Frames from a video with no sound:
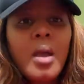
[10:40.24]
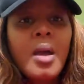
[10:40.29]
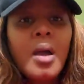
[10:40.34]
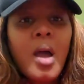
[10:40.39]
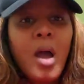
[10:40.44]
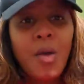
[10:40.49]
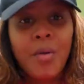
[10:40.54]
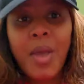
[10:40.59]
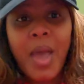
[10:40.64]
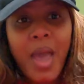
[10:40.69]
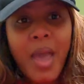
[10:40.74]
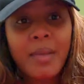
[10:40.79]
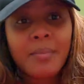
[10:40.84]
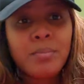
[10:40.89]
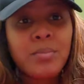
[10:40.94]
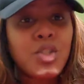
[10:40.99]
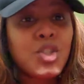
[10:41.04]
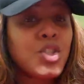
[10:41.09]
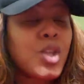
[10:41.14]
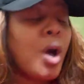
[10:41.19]
Okay,
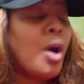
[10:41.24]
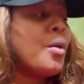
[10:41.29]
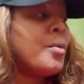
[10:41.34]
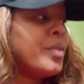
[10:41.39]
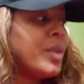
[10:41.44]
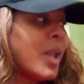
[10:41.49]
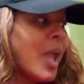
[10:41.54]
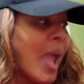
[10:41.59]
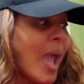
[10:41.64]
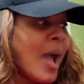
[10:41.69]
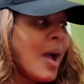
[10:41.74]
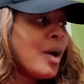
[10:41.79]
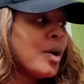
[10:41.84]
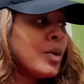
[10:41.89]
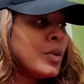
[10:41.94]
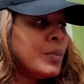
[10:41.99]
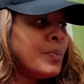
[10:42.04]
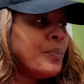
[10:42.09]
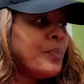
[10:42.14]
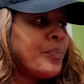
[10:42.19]
so
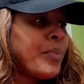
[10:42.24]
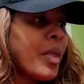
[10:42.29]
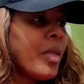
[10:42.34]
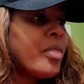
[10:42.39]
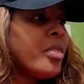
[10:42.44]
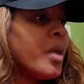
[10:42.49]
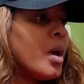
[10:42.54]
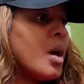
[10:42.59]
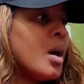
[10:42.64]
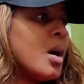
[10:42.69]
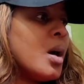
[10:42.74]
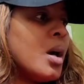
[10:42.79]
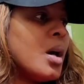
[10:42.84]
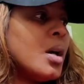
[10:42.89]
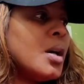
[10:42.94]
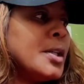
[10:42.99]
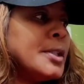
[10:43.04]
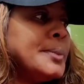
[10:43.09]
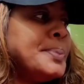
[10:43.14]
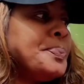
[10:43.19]
now
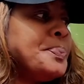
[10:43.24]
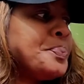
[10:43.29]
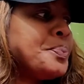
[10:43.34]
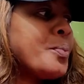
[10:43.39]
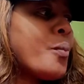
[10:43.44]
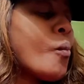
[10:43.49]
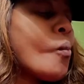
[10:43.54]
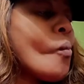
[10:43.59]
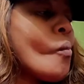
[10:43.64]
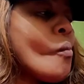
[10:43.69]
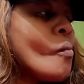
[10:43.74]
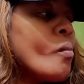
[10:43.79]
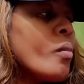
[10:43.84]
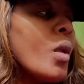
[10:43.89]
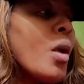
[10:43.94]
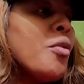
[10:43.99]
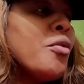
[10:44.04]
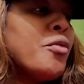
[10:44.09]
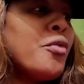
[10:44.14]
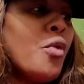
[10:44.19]
the
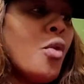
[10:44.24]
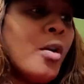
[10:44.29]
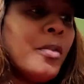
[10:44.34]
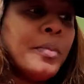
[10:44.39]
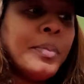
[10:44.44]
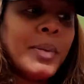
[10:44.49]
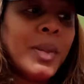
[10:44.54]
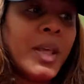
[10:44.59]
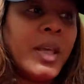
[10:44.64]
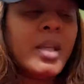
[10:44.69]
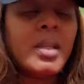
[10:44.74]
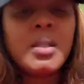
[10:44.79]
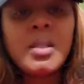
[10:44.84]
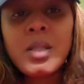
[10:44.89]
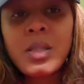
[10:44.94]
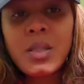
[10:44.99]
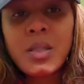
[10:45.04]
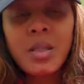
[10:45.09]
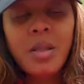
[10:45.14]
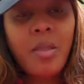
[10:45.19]
fourth
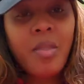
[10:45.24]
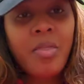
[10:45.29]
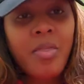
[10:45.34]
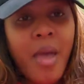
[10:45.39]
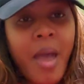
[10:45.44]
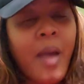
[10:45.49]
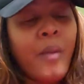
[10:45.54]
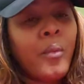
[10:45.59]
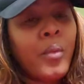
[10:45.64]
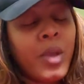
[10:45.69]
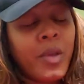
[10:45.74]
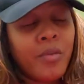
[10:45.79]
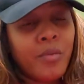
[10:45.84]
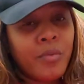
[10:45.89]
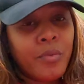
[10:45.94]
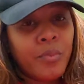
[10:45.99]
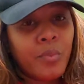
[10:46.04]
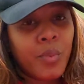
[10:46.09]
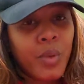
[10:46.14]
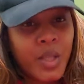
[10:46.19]
place that
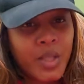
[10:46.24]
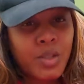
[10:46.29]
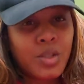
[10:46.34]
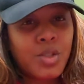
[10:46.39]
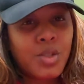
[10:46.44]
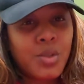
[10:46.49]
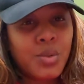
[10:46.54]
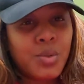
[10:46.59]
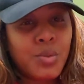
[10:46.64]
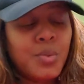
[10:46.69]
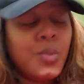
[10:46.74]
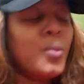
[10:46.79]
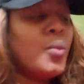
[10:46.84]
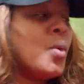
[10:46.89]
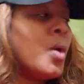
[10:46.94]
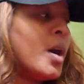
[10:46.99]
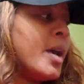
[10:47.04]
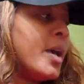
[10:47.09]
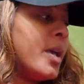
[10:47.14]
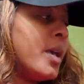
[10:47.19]
we've went to
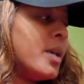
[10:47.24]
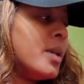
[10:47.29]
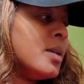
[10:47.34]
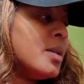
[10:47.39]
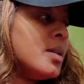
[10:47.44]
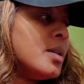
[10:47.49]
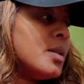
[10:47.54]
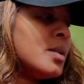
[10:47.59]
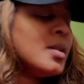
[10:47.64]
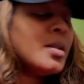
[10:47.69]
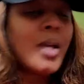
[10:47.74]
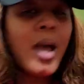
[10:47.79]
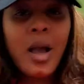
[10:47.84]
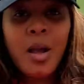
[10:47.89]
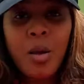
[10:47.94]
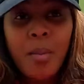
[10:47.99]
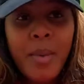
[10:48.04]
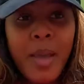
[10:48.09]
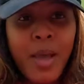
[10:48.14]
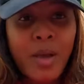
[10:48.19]
was
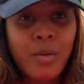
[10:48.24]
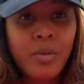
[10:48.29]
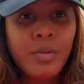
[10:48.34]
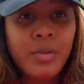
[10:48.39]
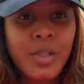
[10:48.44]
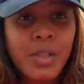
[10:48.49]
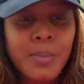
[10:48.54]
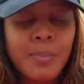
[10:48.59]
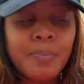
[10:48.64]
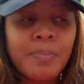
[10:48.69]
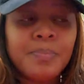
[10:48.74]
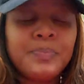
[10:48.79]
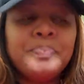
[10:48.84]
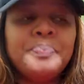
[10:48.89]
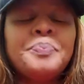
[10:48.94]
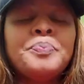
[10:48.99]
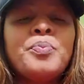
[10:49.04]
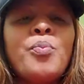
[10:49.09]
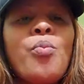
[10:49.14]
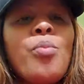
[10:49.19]
Taco Bell's.
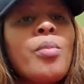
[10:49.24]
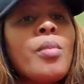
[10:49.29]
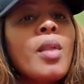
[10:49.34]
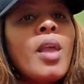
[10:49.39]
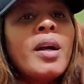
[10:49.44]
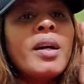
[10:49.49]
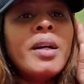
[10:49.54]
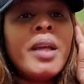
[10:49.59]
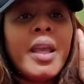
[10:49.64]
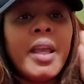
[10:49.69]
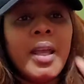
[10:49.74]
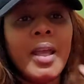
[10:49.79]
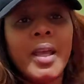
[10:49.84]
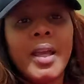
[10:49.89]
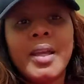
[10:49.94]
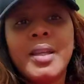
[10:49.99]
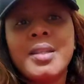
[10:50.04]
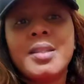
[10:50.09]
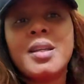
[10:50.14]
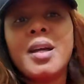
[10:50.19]

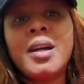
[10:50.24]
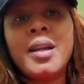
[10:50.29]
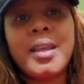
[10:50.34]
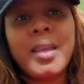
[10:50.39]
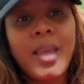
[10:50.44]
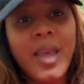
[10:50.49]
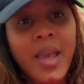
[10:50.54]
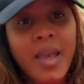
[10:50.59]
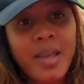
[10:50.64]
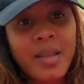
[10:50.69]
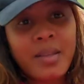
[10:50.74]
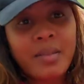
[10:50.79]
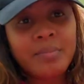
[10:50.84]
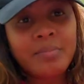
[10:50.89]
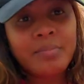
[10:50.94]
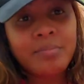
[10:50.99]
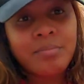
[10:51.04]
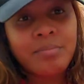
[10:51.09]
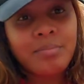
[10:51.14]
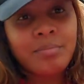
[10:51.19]
And
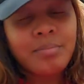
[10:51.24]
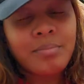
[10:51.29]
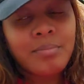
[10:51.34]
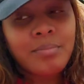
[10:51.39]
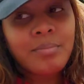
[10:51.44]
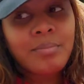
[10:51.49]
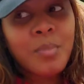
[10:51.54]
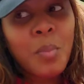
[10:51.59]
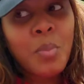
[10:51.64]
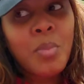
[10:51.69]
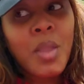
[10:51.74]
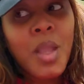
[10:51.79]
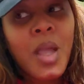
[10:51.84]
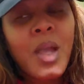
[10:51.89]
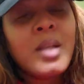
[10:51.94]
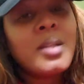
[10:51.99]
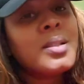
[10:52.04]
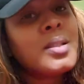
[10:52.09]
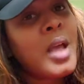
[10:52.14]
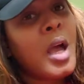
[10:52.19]
again,
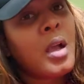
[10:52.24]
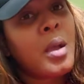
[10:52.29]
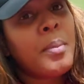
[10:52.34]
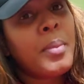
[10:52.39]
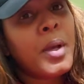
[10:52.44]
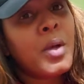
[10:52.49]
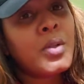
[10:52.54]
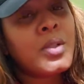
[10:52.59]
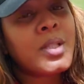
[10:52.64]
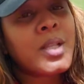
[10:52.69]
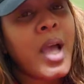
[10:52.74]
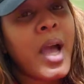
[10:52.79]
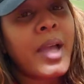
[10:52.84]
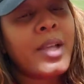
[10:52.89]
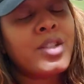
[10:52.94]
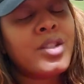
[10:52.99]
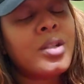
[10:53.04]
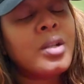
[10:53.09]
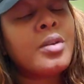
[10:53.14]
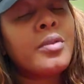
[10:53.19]
Taco Bell's got
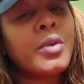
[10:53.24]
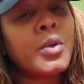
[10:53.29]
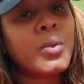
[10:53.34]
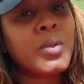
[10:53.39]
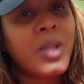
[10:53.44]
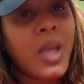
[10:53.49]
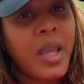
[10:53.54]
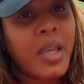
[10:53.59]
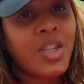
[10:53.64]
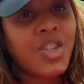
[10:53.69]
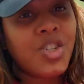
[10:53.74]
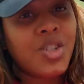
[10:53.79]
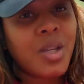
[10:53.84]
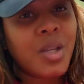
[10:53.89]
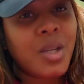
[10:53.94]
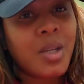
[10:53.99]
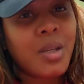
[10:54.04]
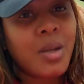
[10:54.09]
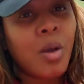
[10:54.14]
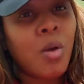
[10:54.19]
into the
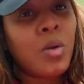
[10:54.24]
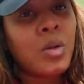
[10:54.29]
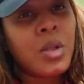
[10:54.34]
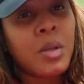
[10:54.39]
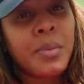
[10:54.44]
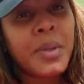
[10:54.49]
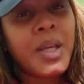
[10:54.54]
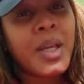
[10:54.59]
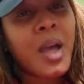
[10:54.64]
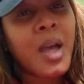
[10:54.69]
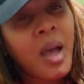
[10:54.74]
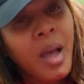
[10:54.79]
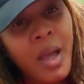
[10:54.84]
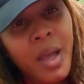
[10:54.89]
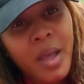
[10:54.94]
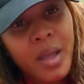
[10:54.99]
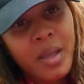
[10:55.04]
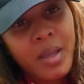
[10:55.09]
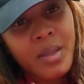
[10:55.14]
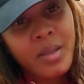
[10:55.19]
rotation only
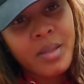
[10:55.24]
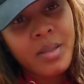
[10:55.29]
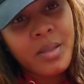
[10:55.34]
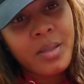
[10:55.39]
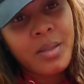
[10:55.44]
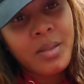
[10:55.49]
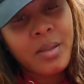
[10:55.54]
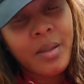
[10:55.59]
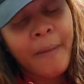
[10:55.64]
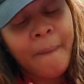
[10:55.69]
because